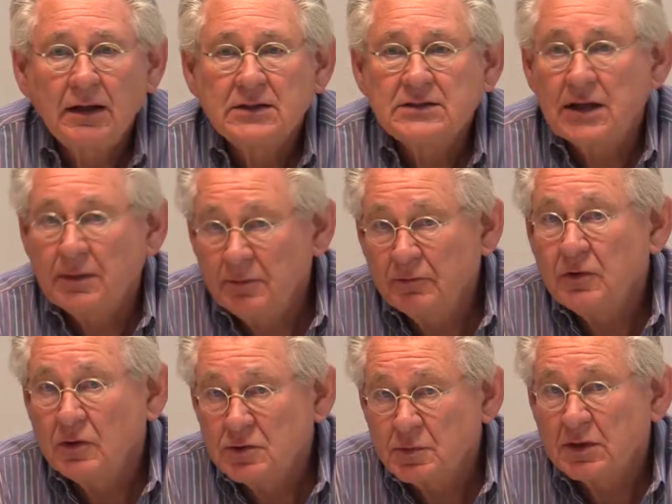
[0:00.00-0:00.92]
Some of
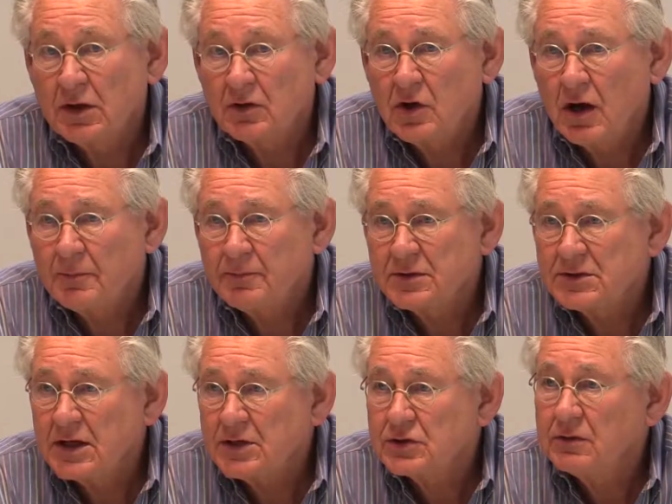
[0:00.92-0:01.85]
those without
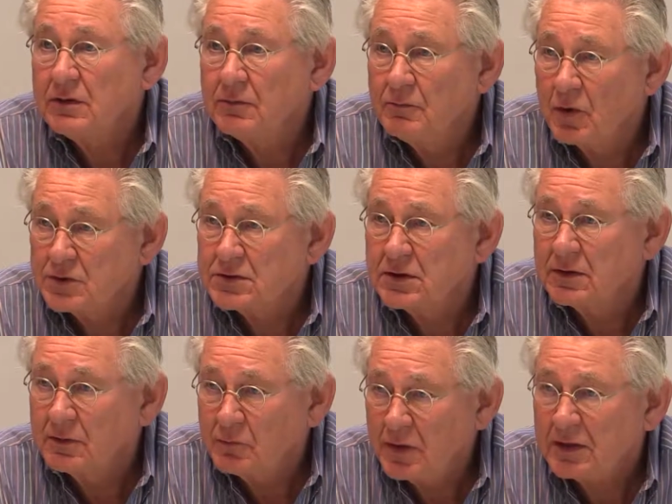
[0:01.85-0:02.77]
compensation, most of
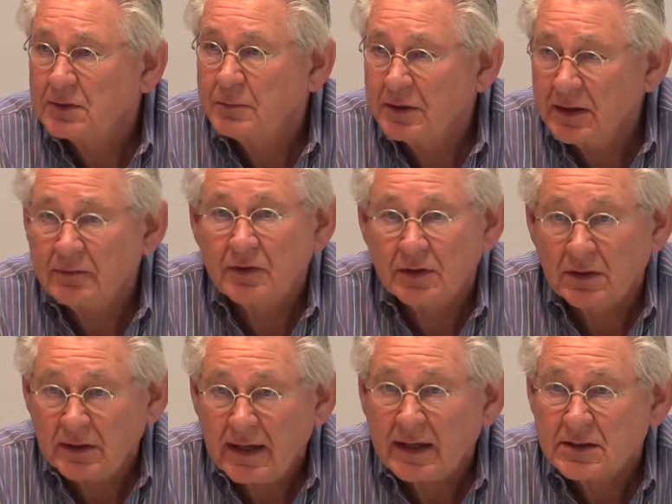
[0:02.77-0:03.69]
them with, but
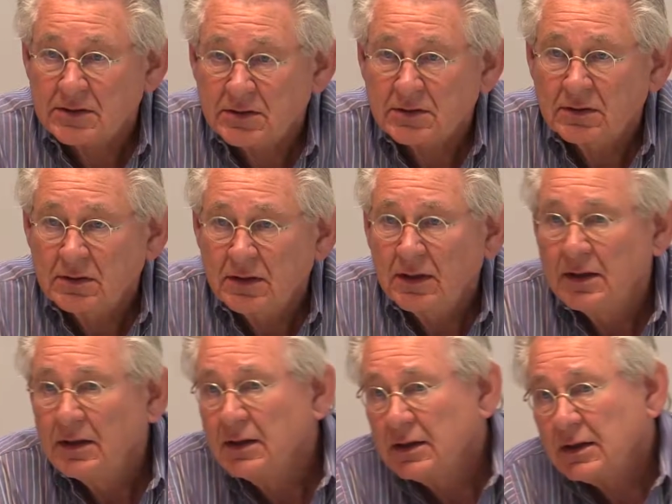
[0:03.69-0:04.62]
nevertheless,
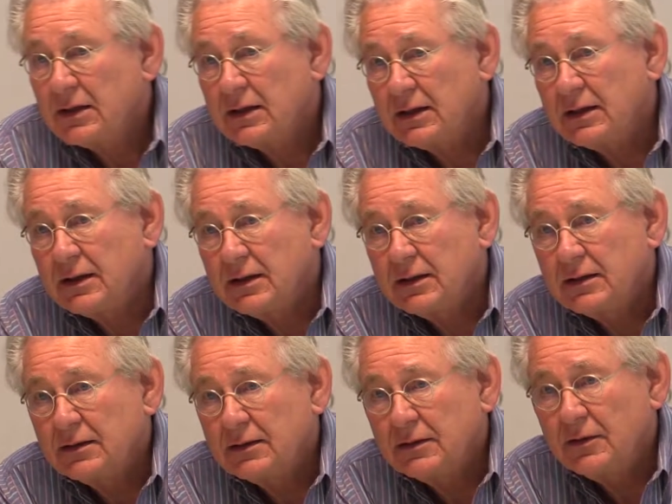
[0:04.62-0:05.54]

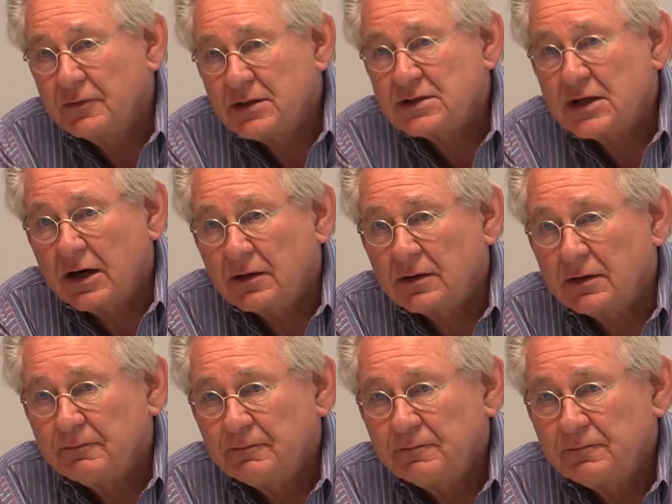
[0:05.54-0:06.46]
this scared them.